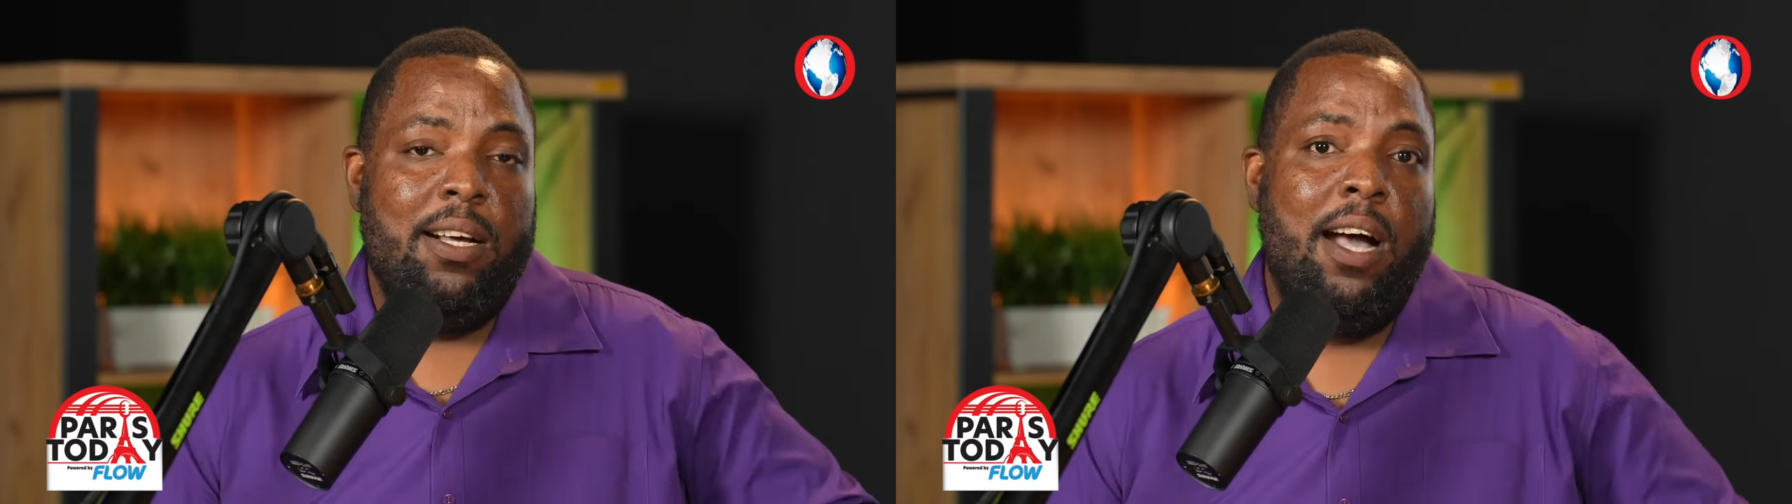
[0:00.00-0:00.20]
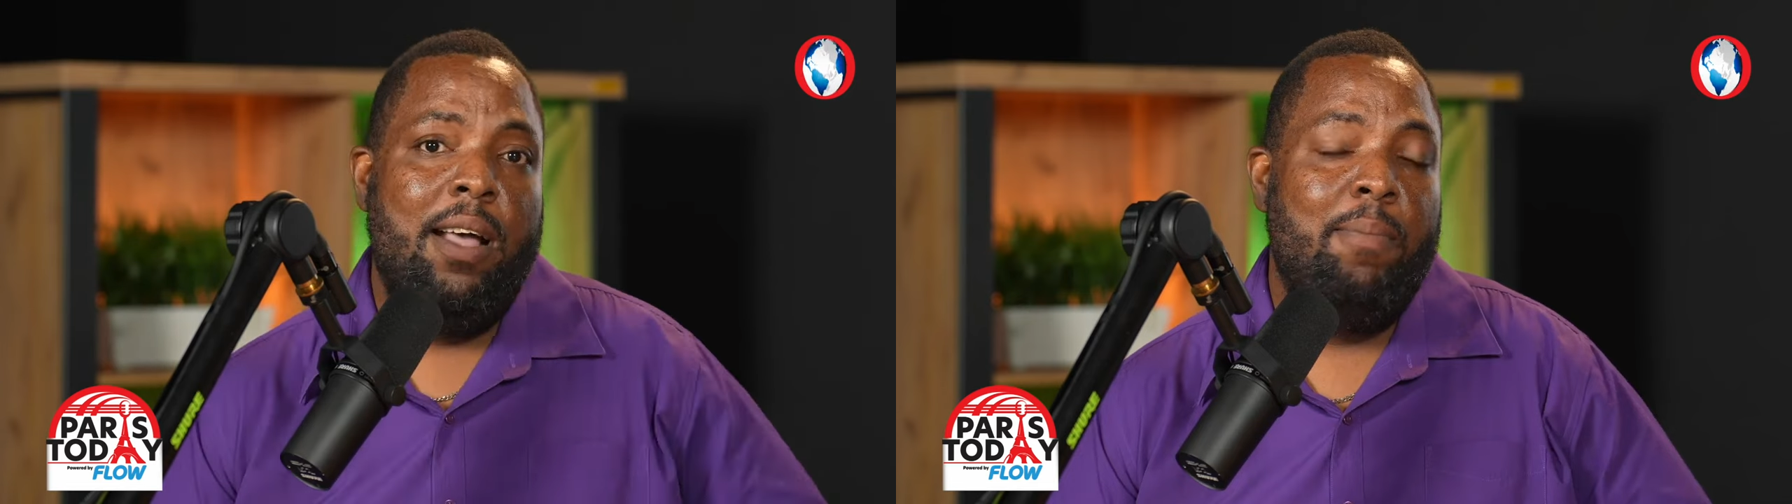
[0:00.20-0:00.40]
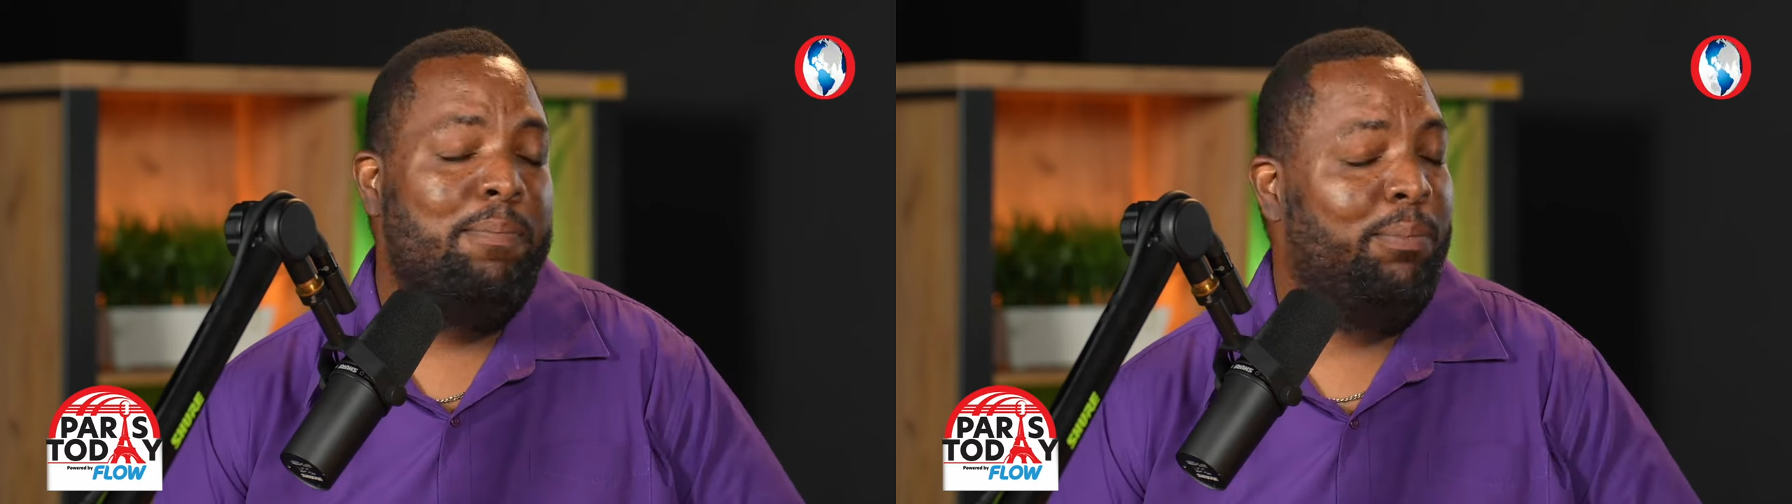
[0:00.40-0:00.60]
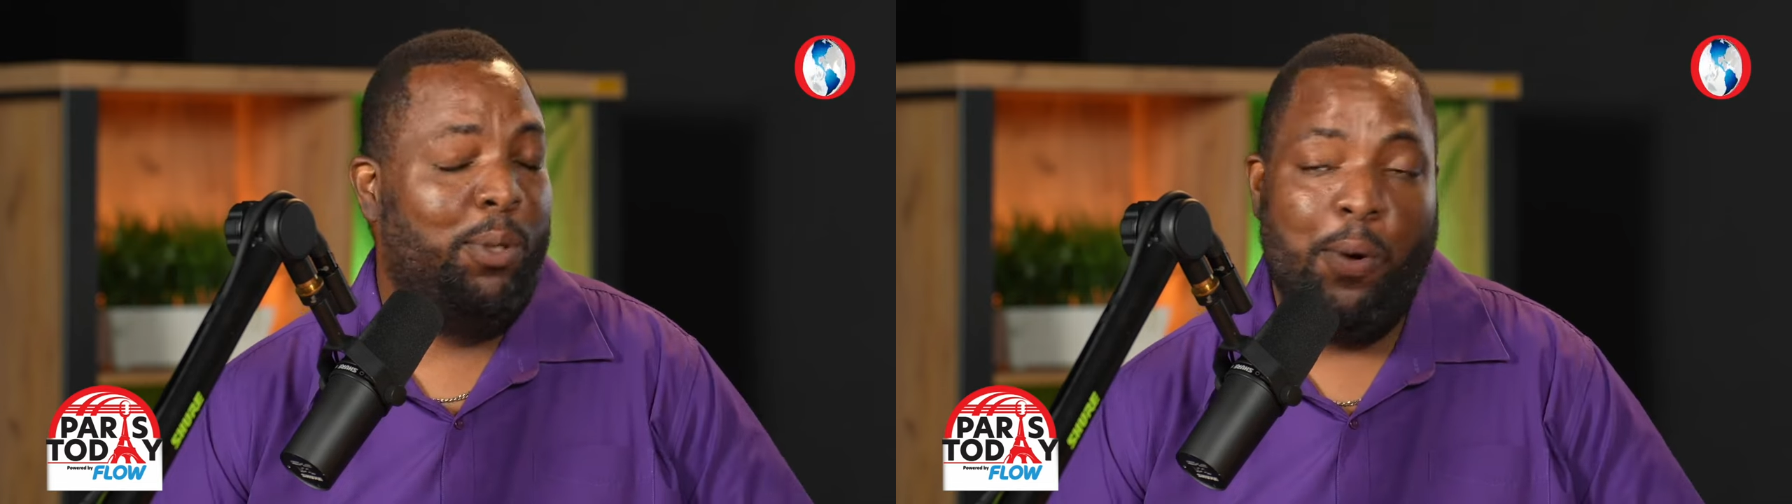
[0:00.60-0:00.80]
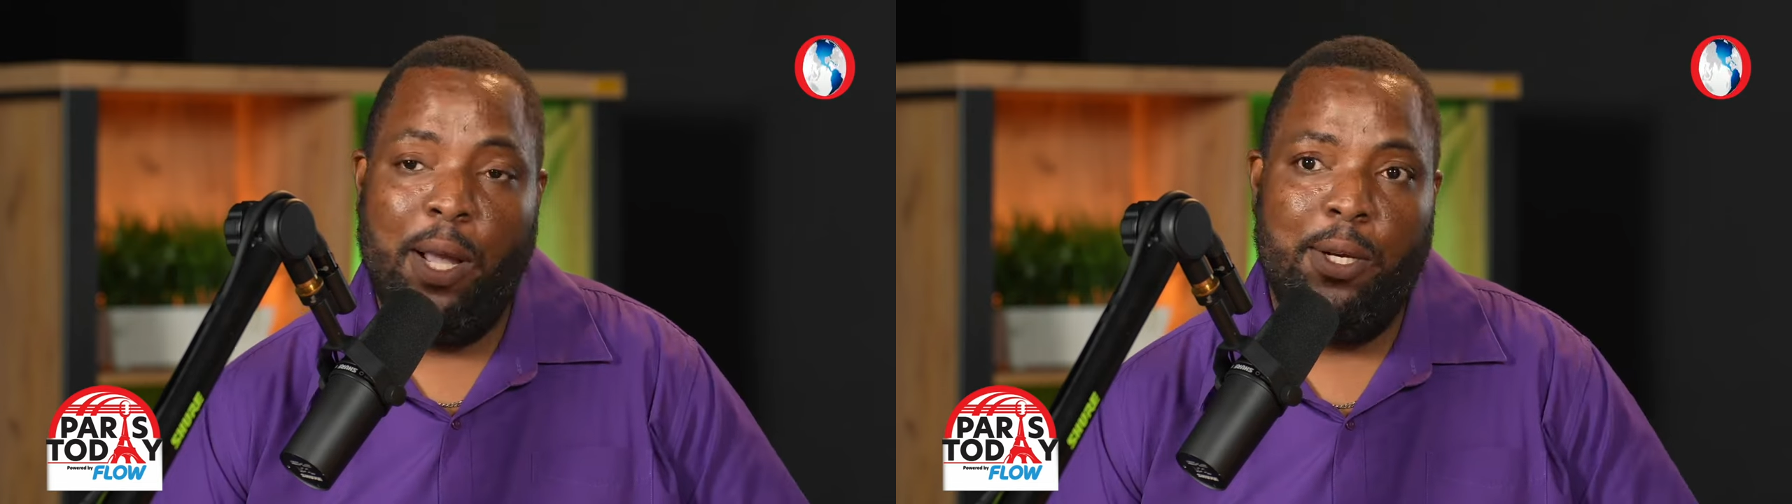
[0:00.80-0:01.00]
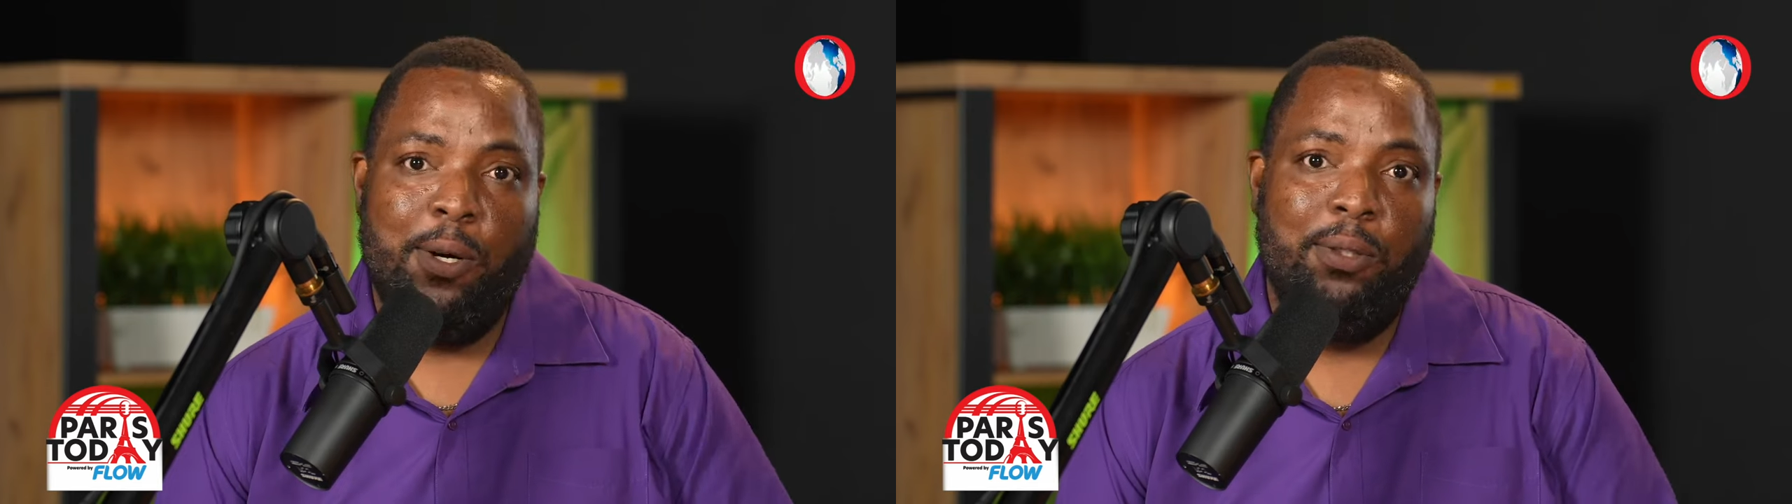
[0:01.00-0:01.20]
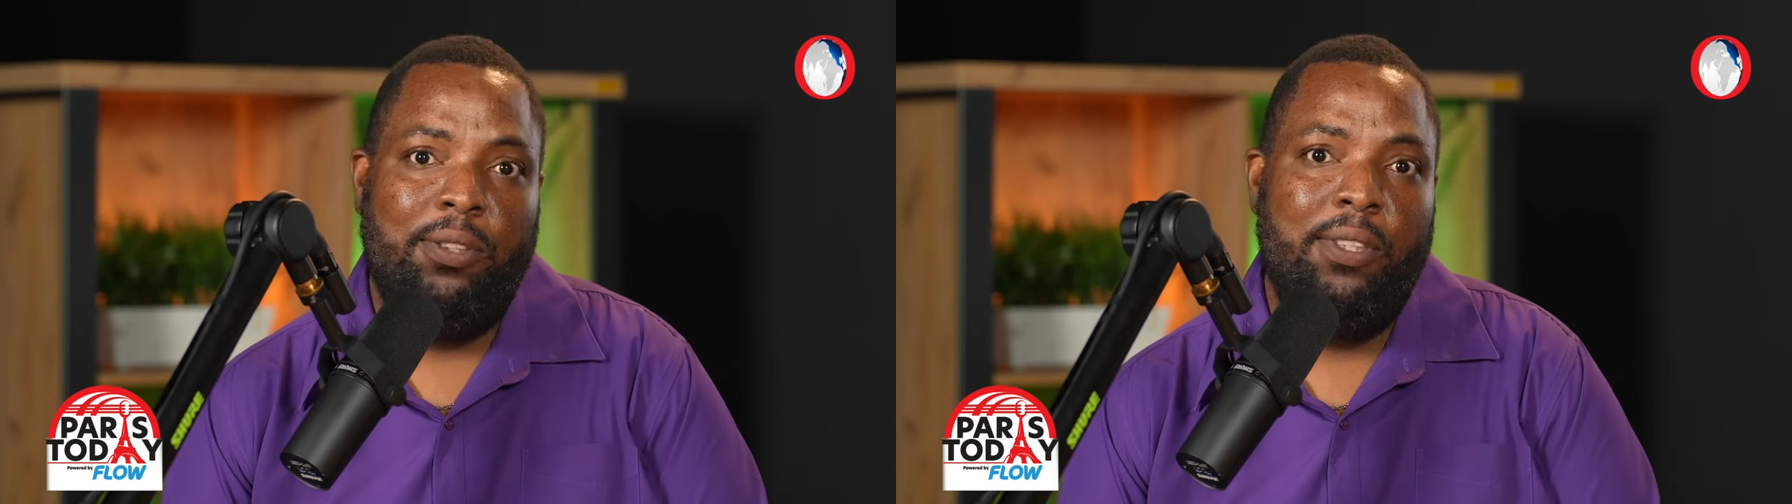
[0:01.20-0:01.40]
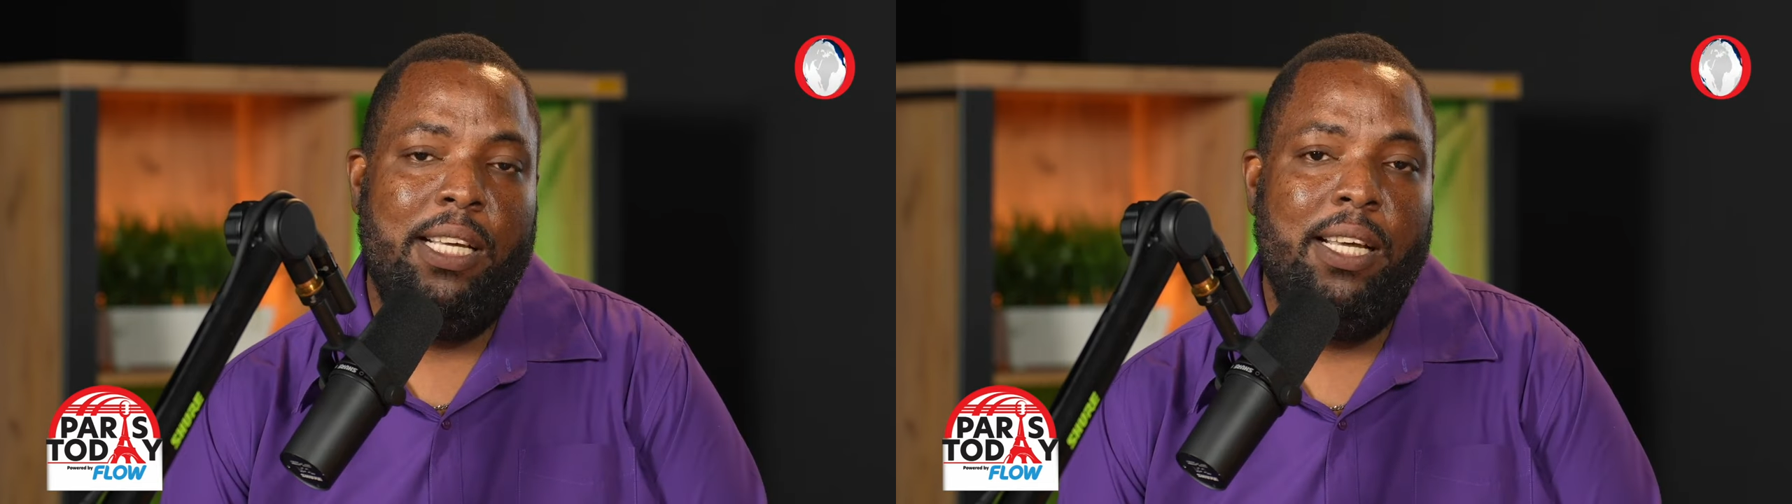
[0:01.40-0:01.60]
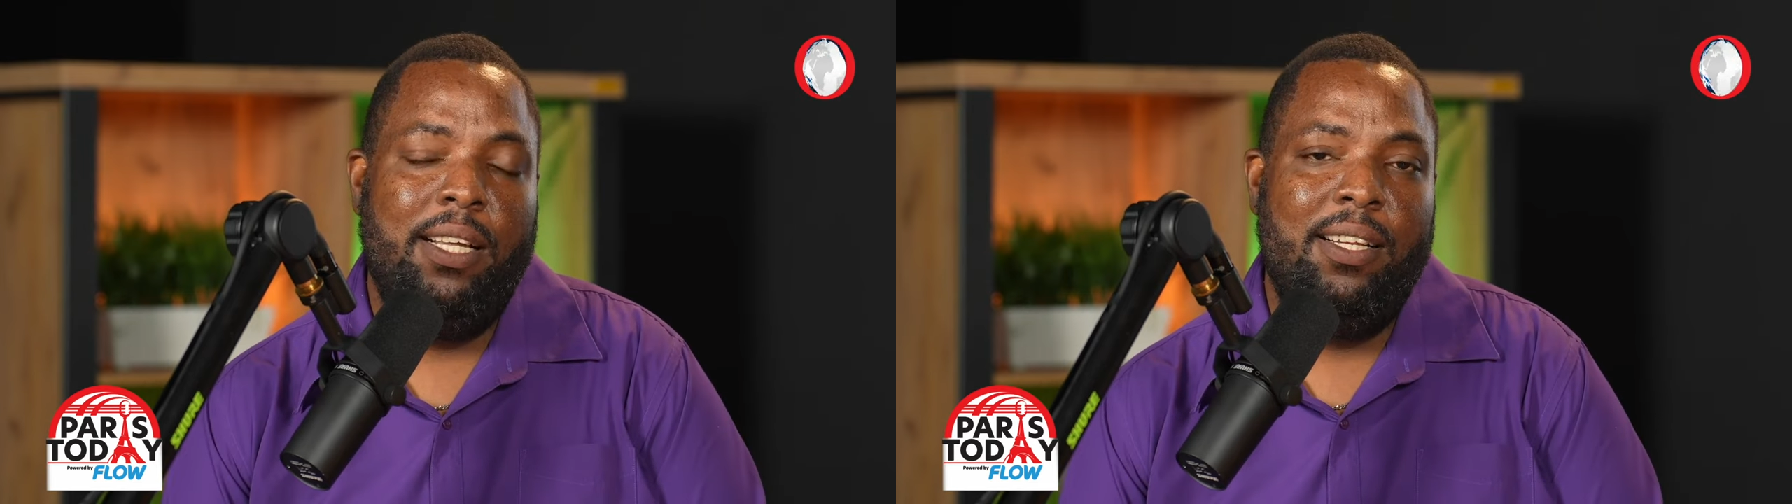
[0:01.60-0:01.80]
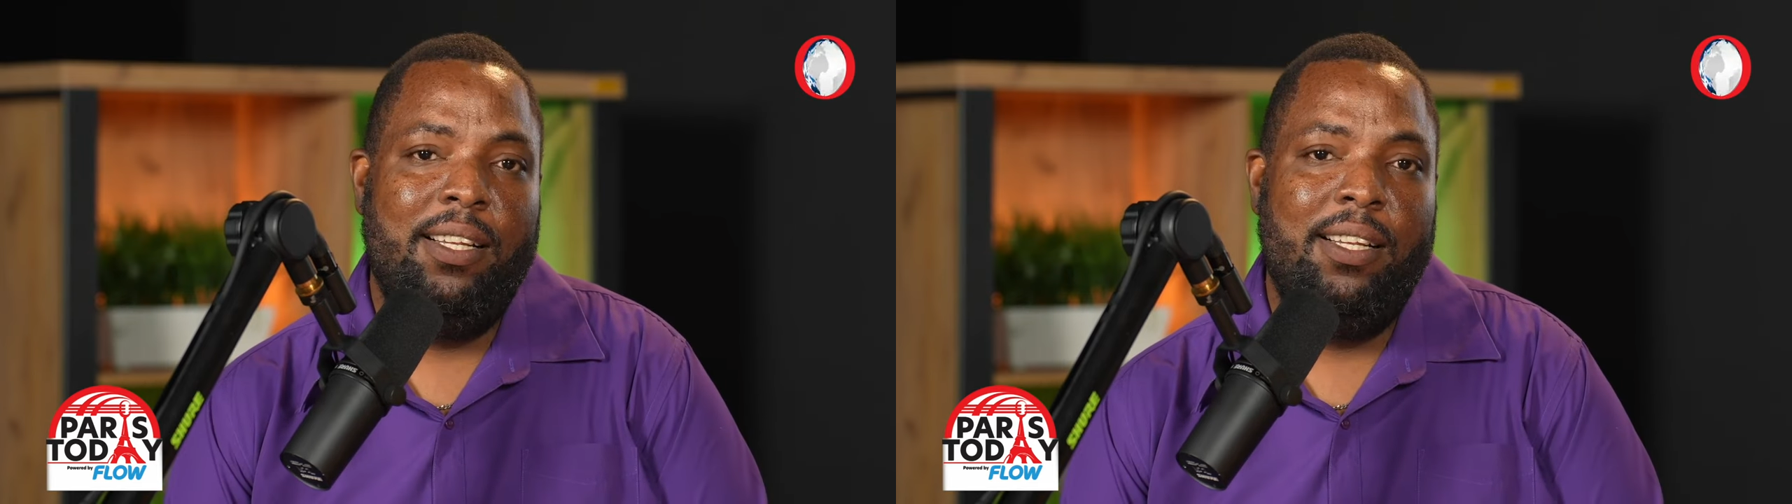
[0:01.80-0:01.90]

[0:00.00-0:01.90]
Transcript: I'm going down to the,